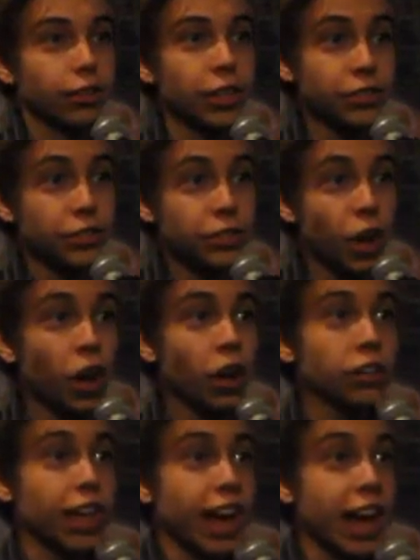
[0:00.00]
This is
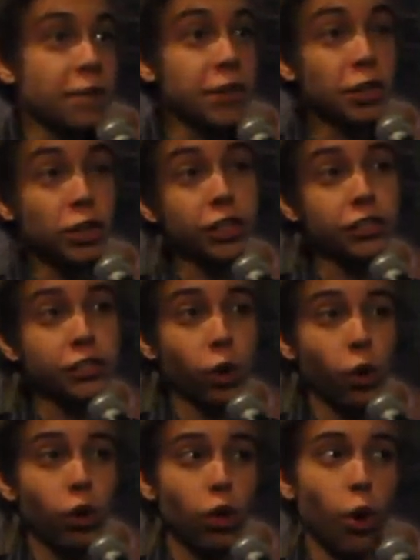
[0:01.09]
called Heavy Dirty
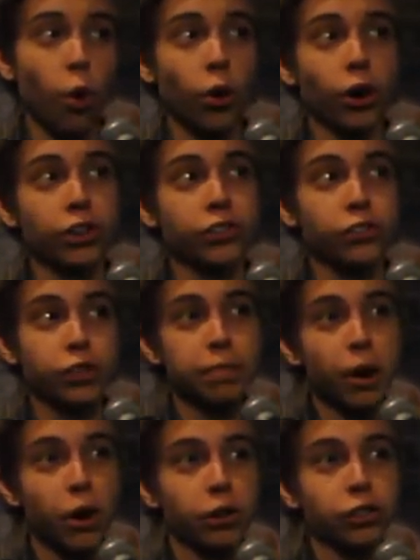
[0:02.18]
Soul or
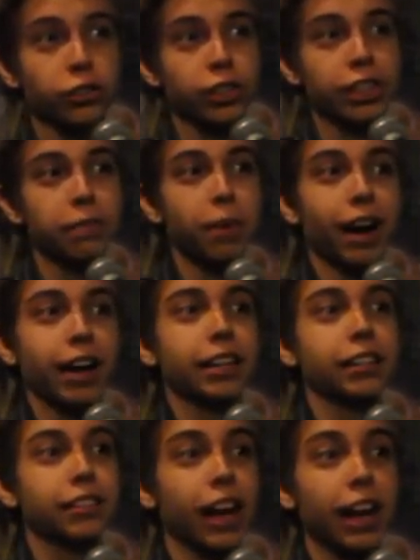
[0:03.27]
Street Poetry
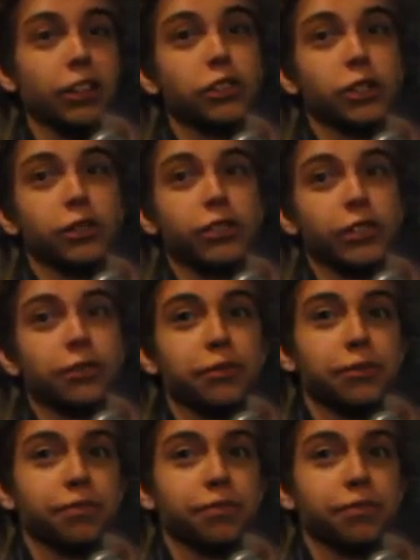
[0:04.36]
by Tyler Joseph.